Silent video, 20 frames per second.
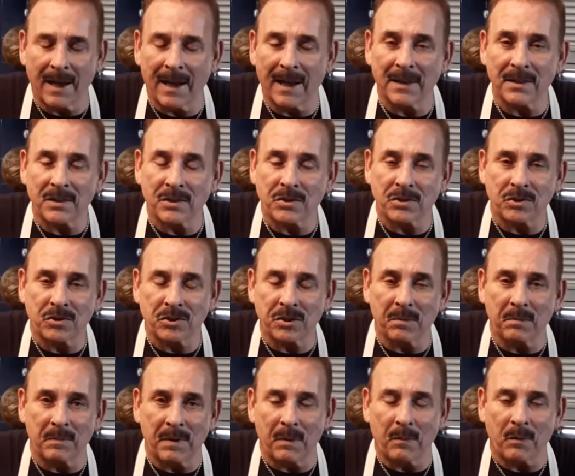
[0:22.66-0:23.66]
Hi, this is
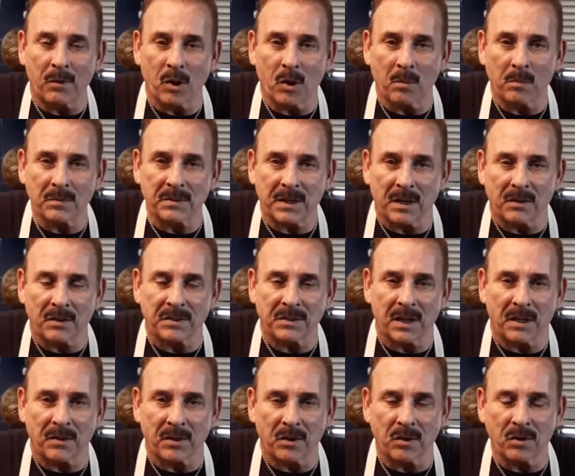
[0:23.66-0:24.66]
Jim Mann with Home Style
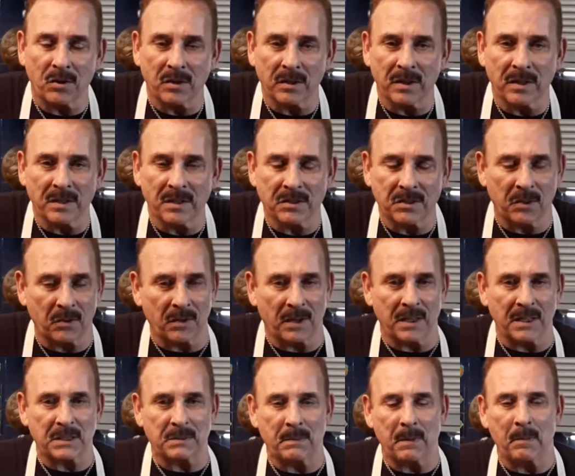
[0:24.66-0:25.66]
Southern Cooking. So
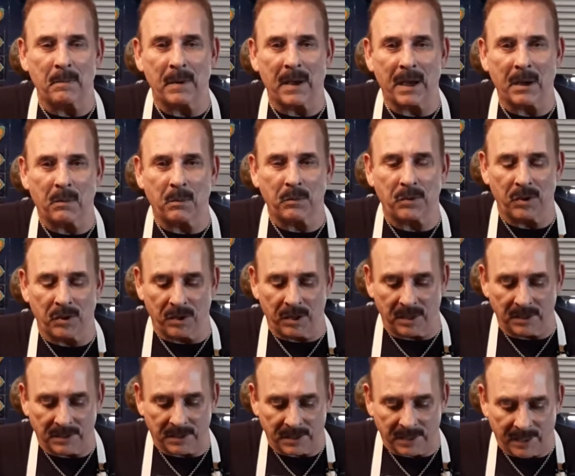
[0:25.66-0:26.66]
nice to be back with you
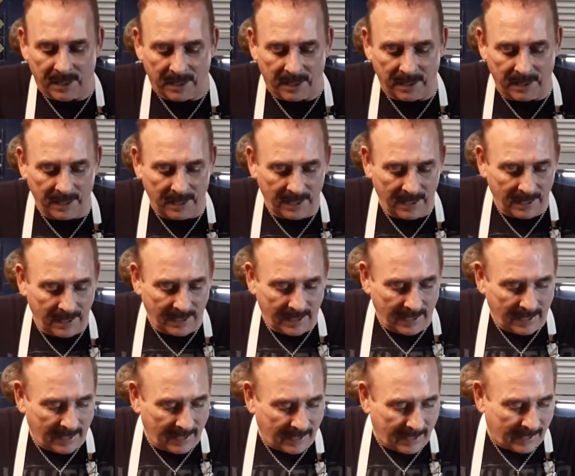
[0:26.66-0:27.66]
again today.
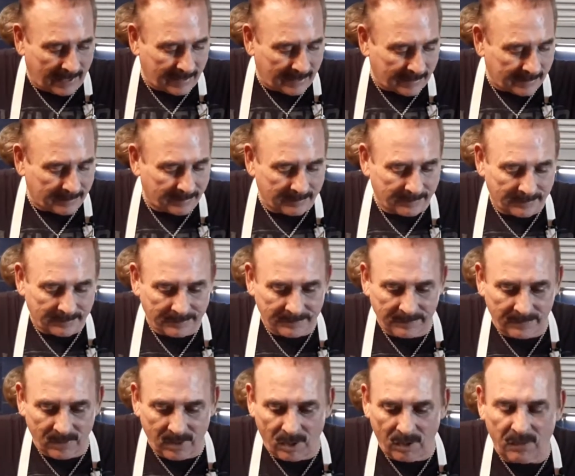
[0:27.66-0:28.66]
You
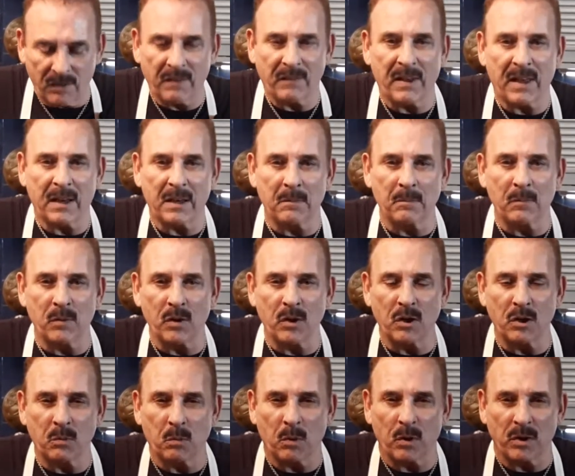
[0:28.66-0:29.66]
ever had the
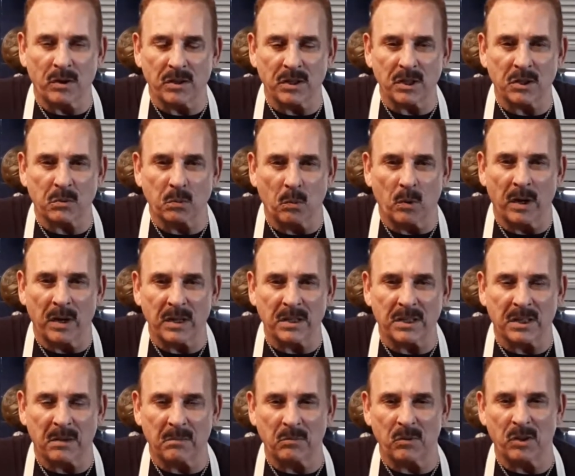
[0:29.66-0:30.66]
mood where you just wanted
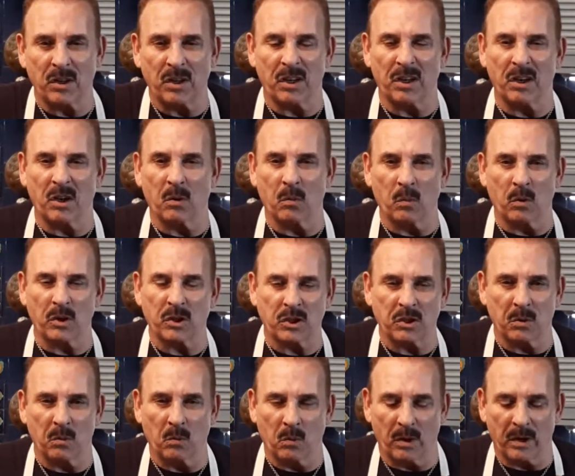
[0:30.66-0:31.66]
something, you didn't know what
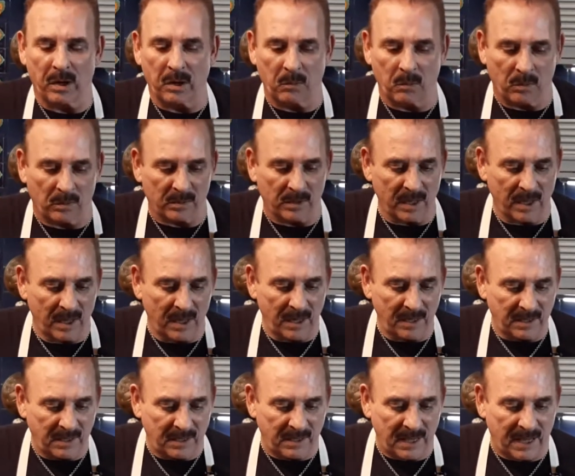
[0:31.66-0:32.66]
you wanted? Well,
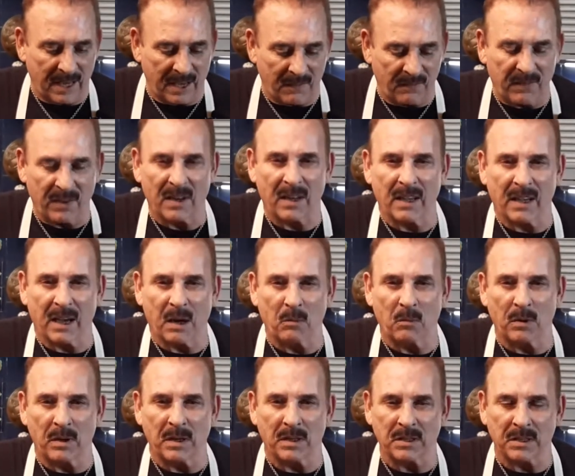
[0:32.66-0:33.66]
today I felt like I
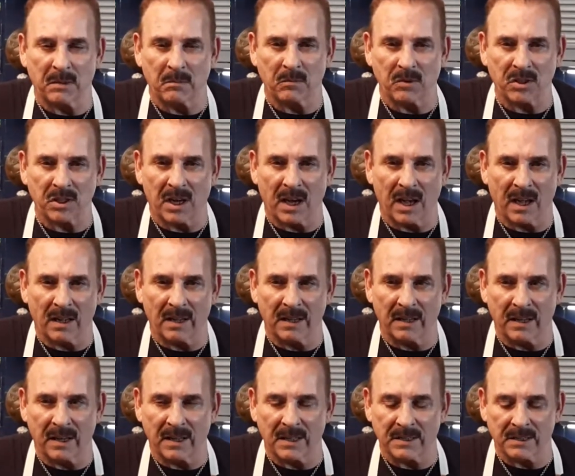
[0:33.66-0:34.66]
wanted something chocolate,
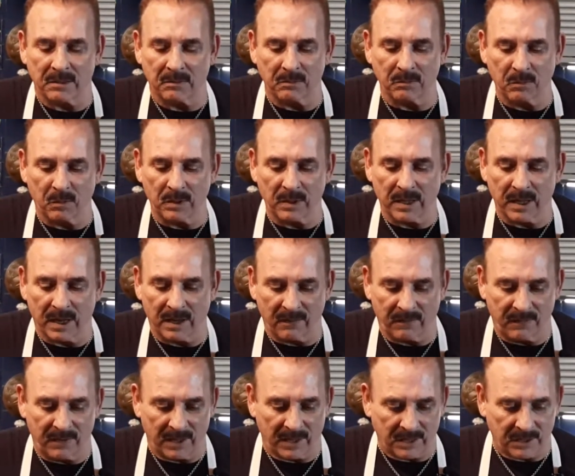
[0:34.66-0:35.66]
and I said, what can I
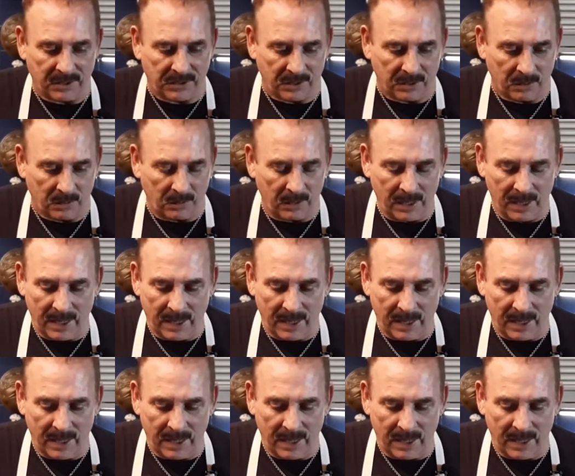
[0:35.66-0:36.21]
fix? So